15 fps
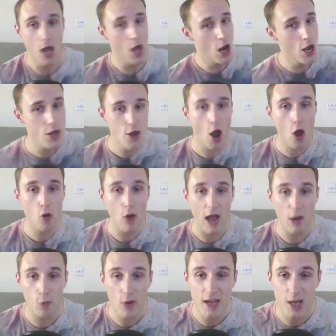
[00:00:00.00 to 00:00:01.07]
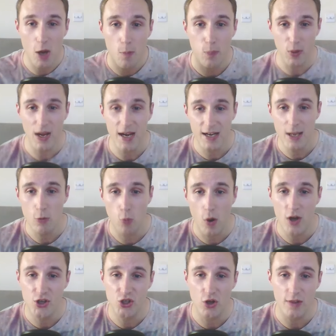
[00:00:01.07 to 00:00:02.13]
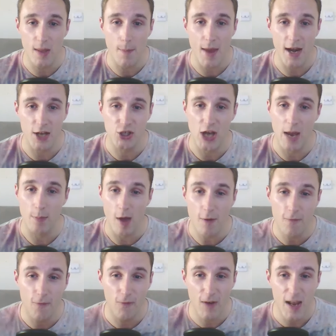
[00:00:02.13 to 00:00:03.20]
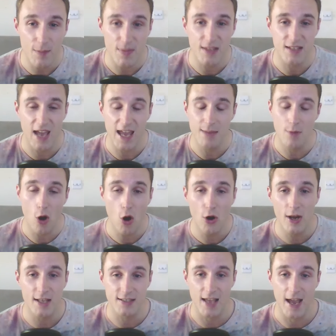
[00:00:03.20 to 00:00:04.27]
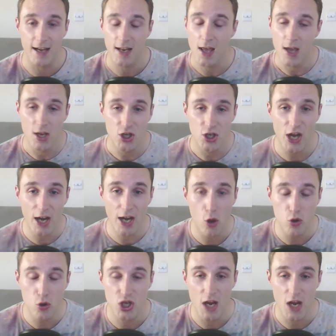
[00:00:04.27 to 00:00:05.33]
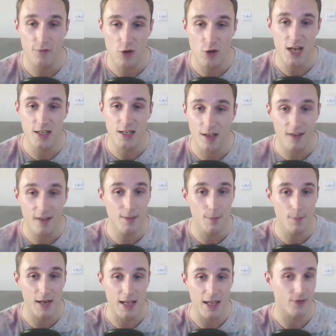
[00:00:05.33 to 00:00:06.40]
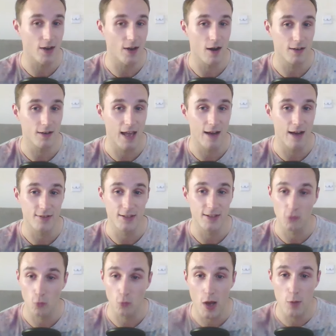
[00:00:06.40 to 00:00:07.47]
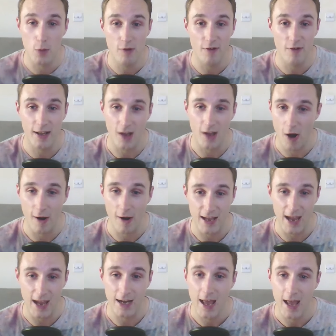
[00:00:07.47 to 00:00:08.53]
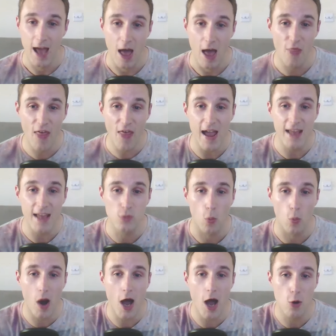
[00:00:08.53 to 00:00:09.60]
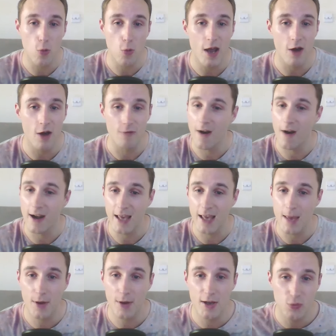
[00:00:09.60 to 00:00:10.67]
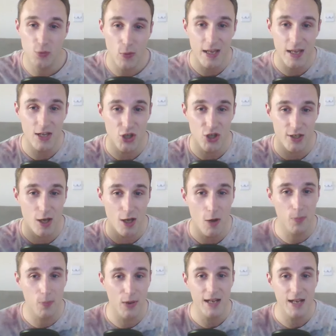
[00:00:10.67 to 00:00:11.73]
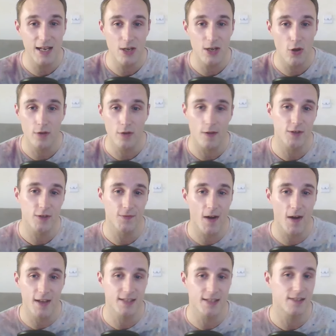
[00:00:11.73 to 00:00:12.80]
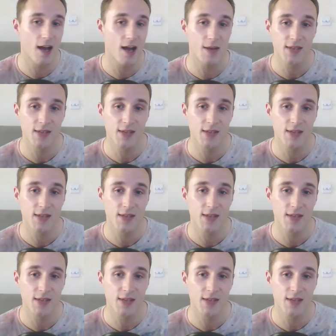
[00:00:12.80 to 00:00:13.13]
No, and we completely one-shot the Medicham and flip this game on its head. Shadow Shiftry doesn't believe in hard counters when we're running Hurricane, and that is why we are running it, because we can just completely nuke those fighting types